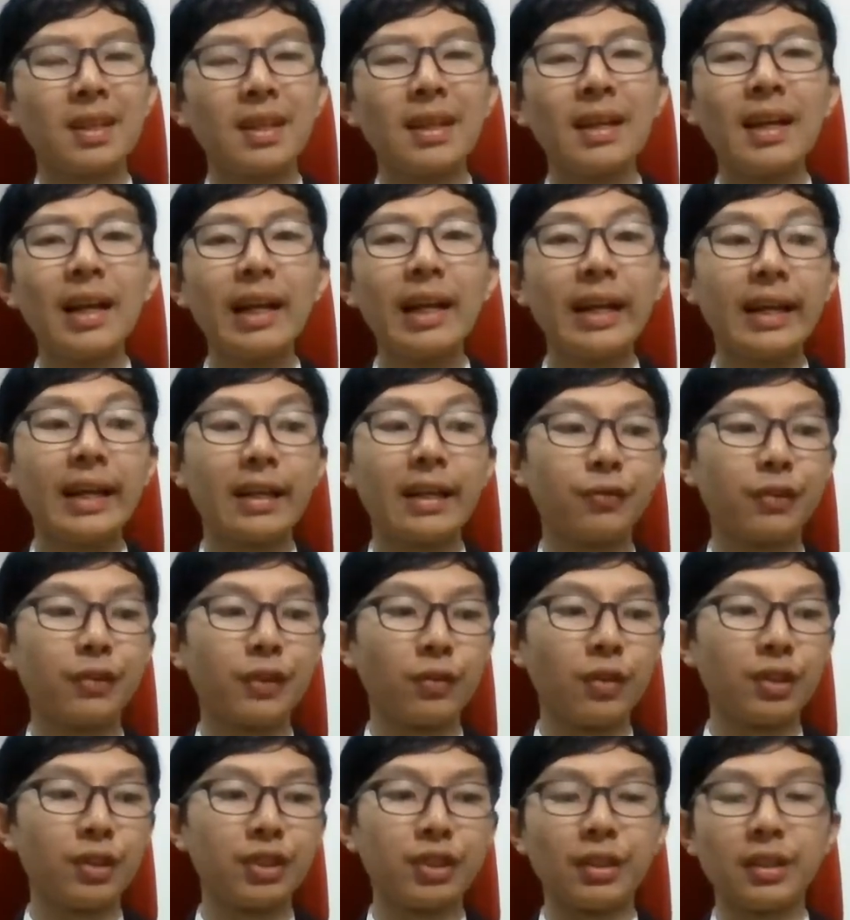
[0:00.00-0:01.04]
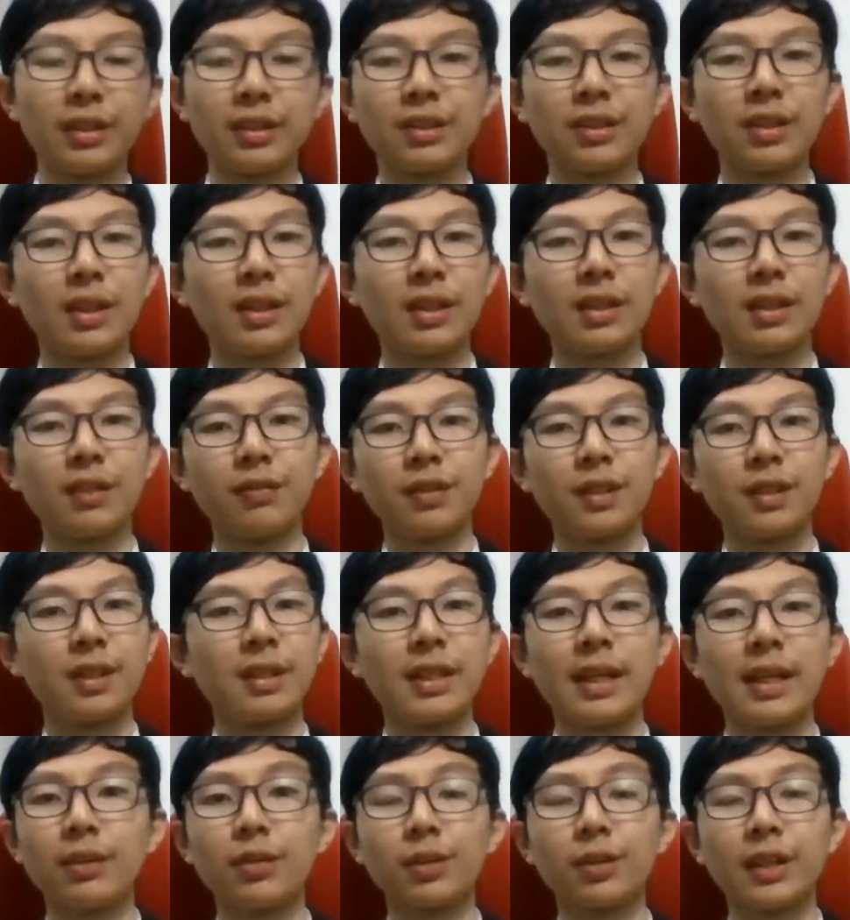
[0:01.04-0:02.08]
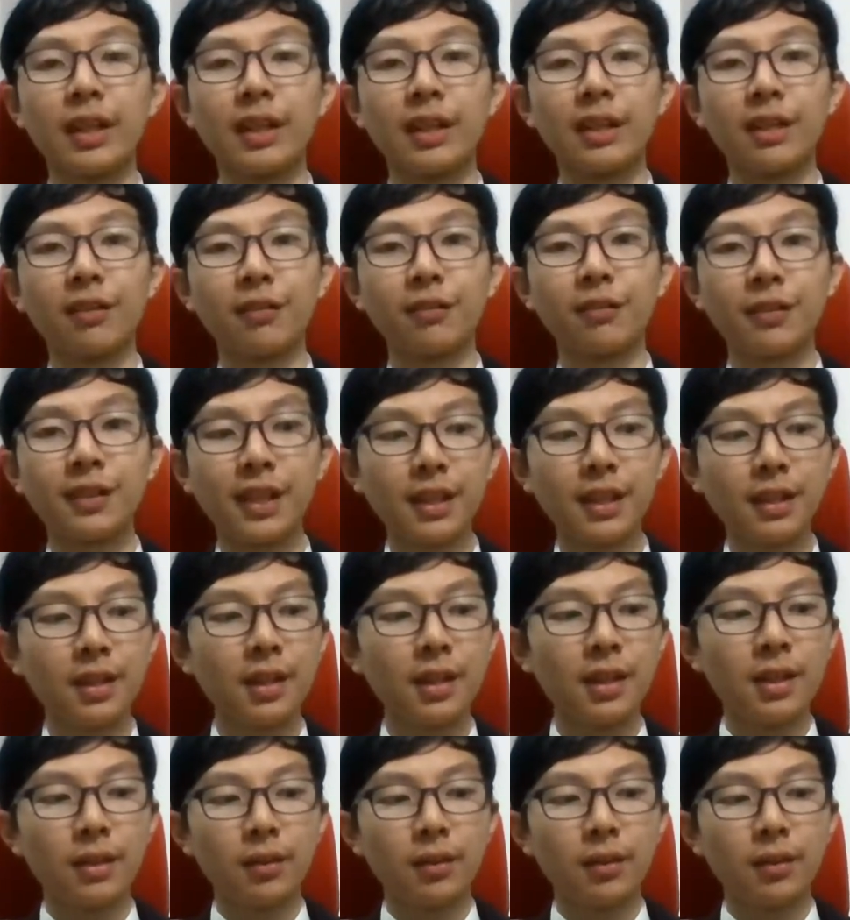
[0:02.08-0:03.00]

I had fun watching it, so I give it an 8 or 9 out of 10.